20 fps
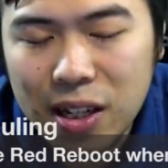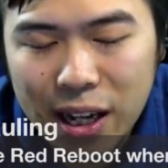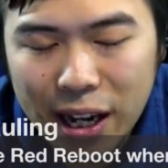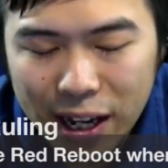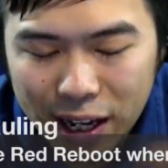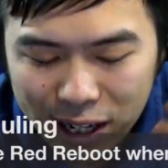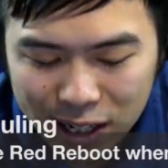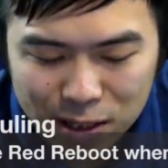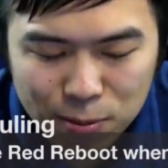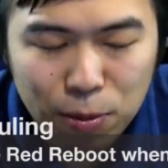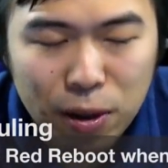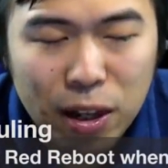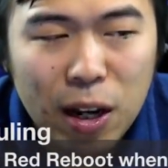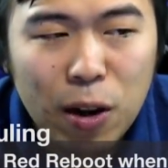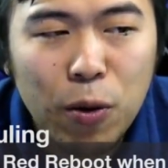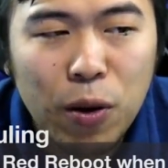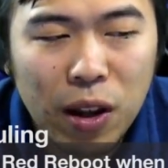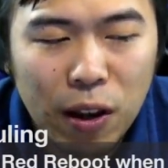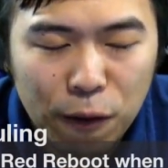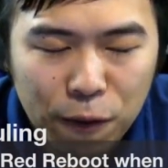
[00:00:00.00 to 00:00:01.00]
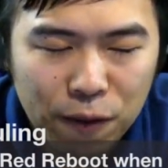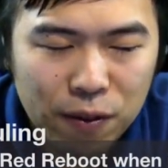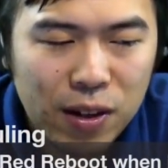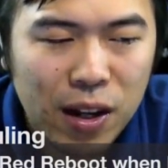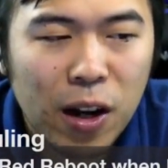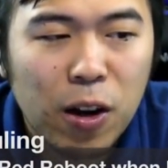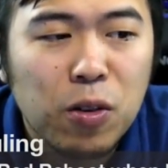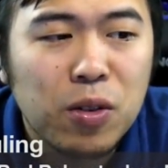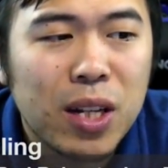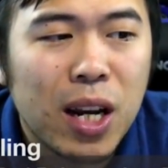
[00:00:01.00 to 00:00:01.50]
explaining if
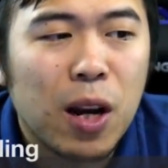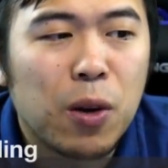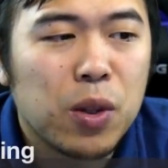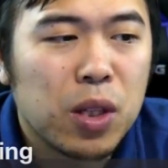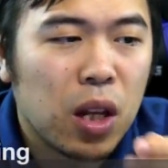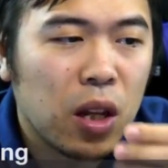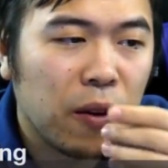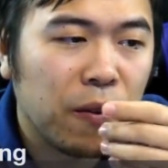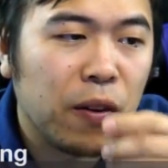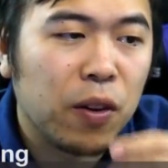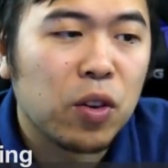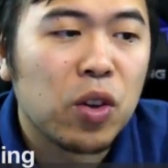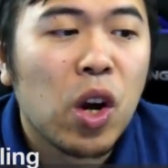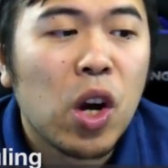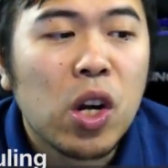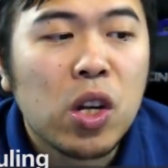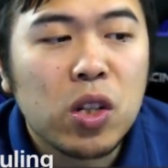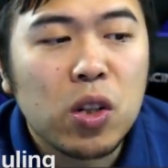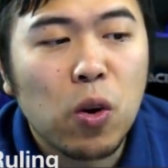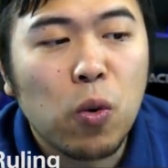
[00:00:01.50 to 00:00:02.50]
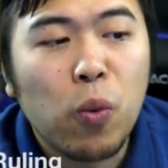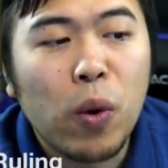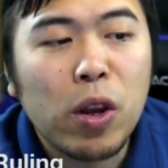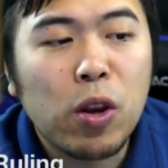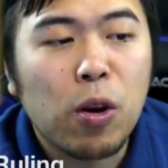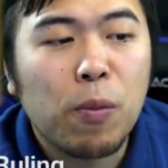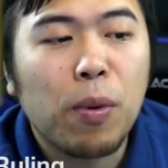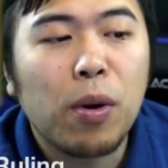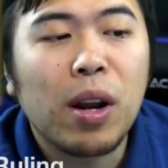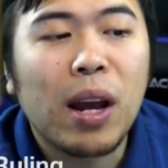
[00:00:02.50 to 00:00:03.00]
Denko Sekka is on the field. So when
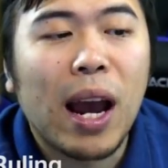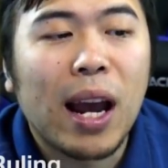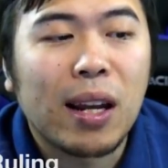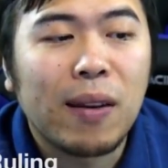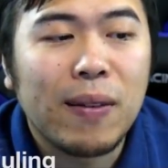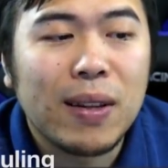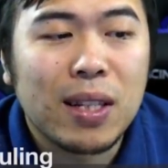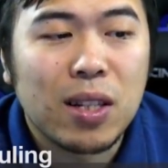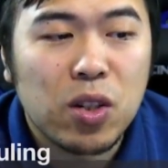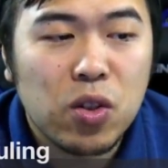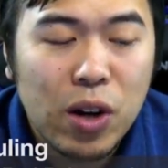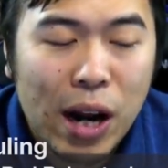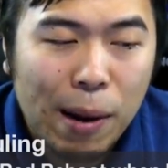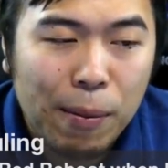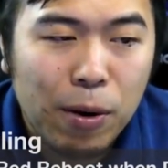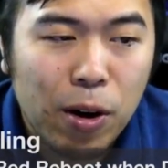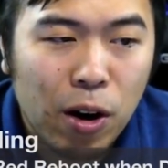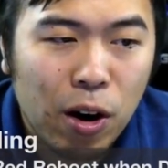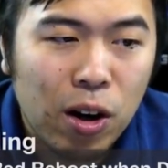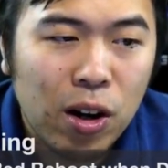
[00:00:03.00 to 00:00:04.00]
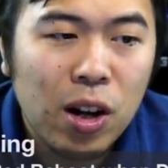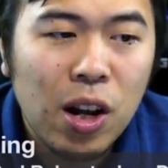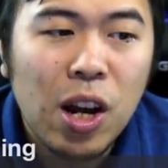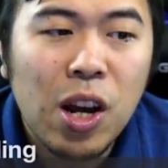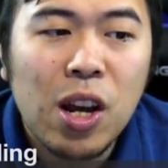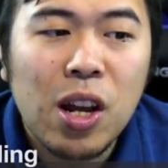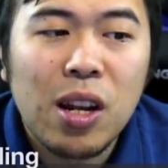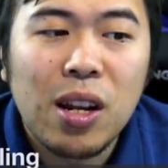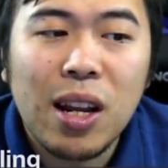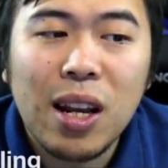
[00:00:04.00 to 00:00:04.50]
your opponent activates a trap card,
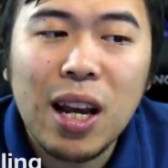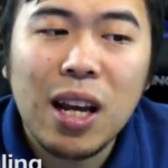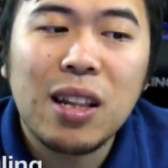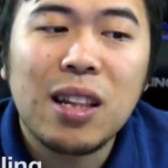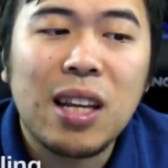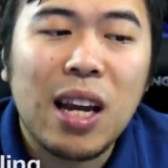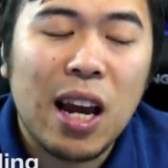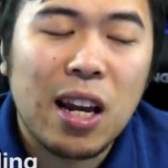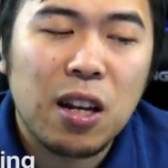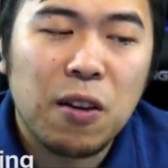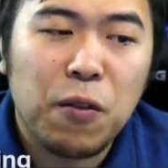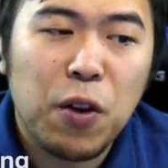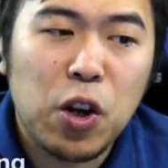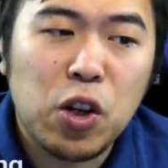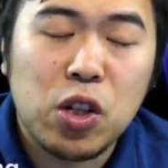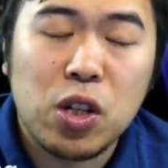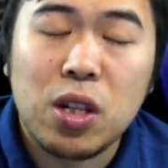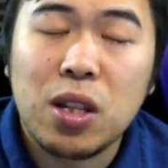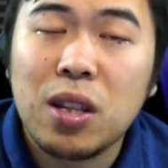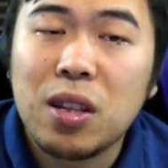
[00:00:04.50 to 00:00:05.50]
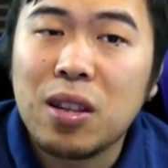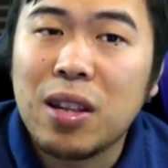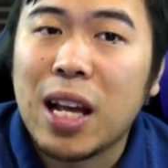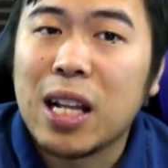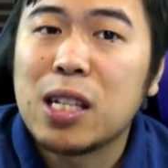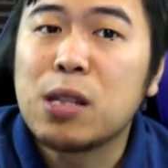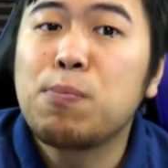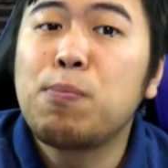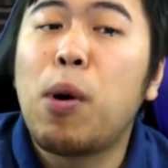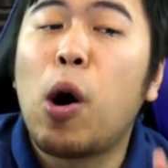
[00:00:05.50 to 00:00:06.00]
negate the activation.
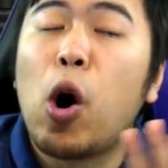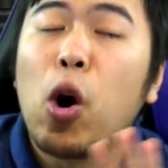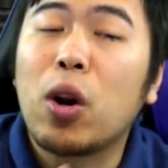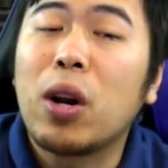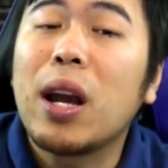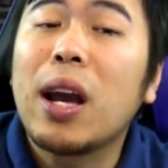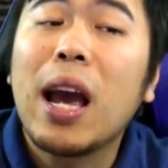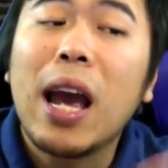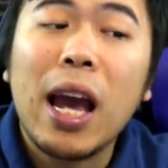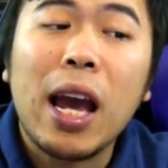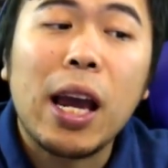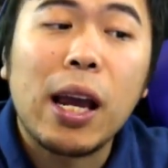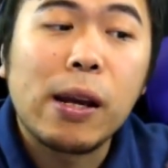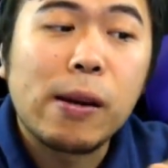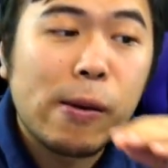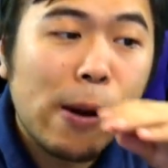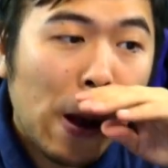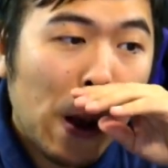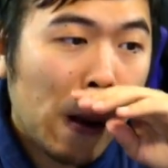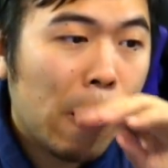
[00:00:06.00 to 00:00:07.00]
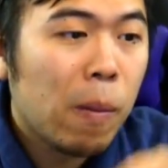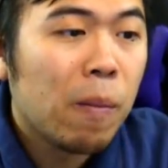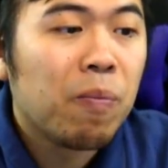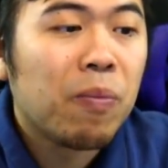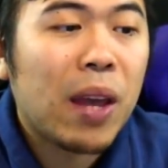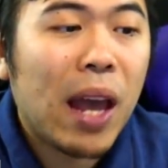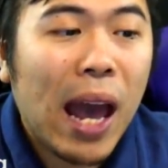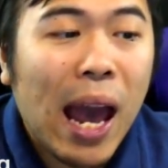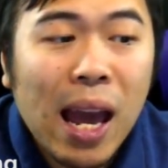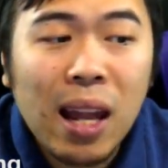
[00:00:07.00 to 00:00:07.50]
That's part A.
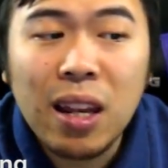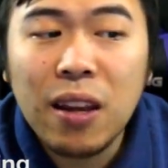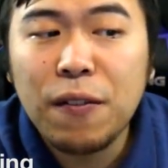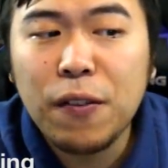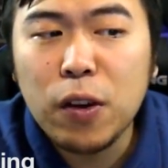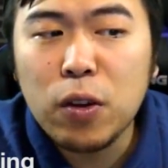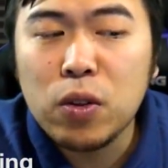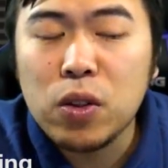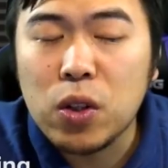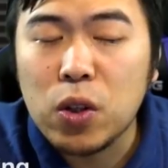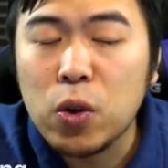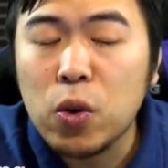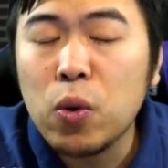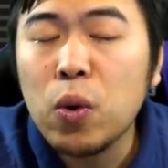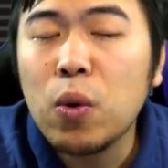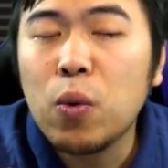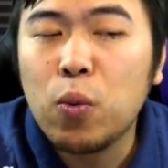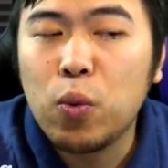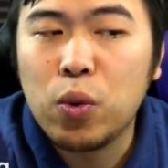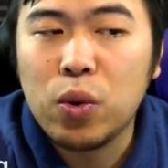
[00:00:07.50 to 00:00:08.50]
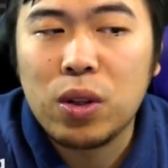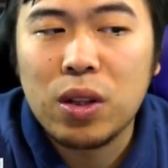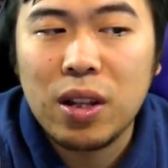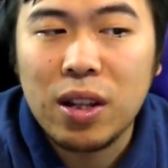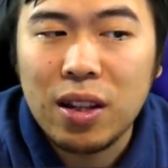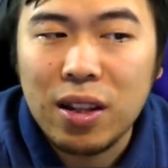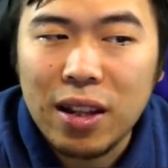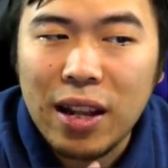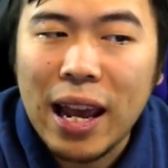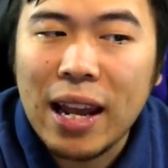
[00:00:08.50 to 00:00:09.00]
And if you do,
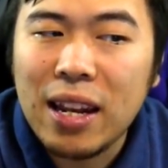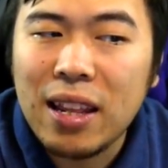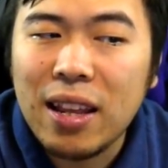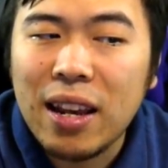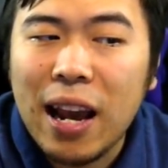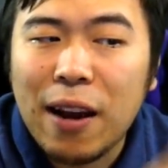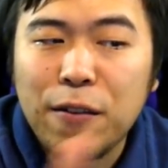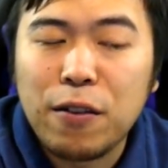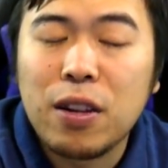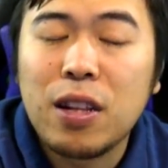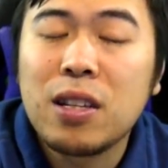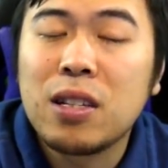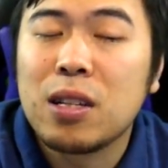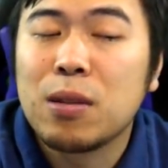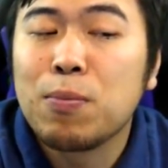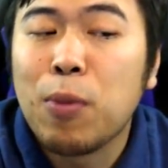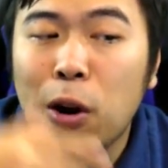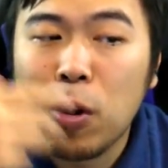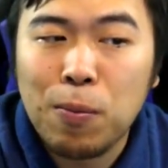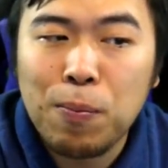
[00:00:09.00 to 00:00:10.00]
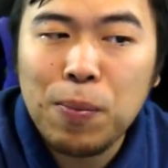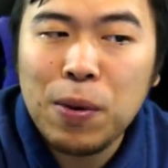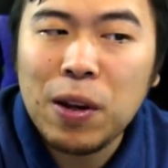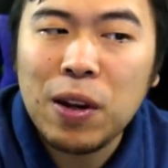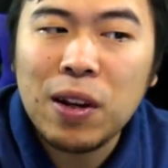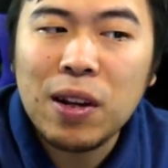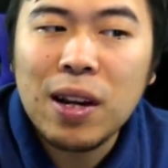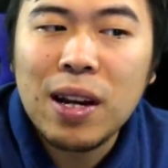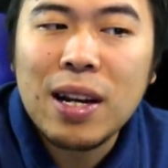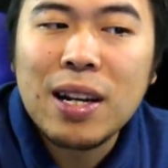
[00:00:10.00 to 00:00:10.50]
anything after this is part
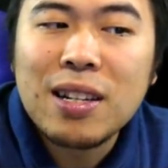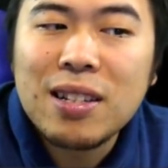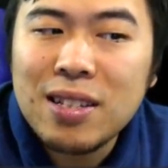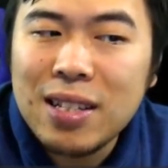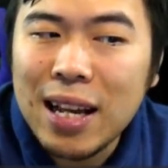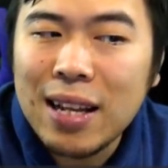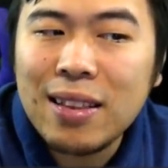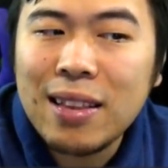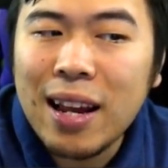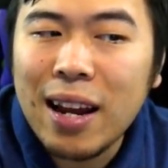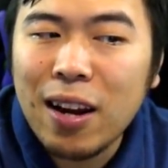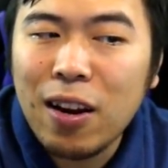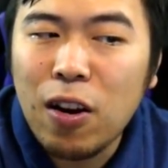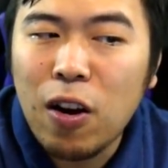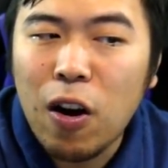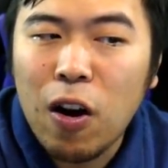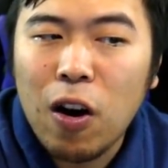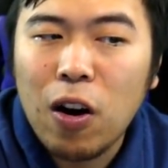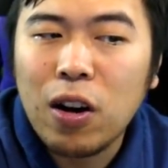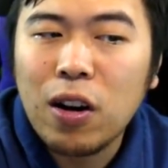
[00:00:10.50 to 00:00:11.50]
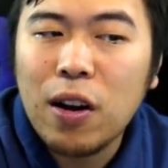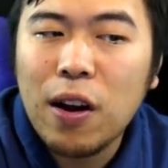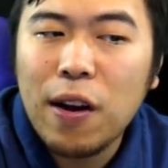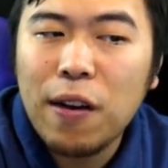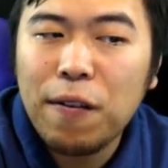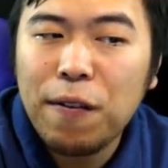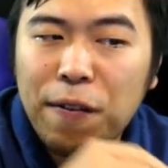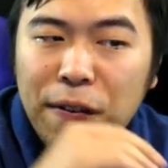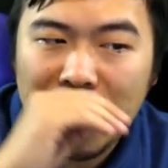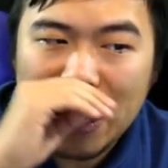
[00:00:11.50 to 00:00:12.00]
B, set that card
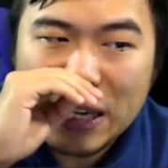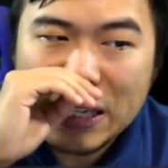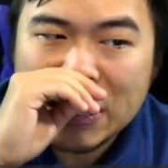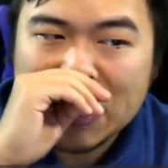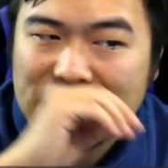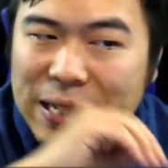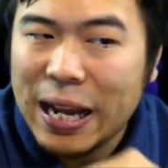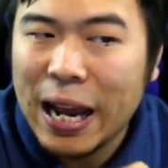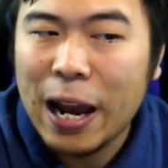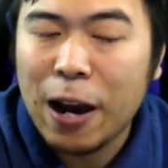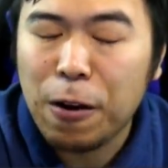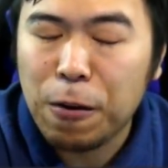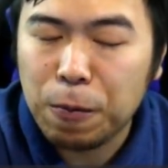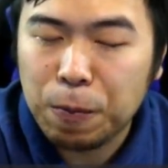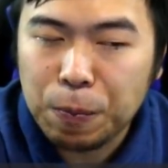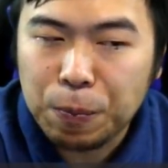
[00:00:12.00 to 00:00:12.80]
face down.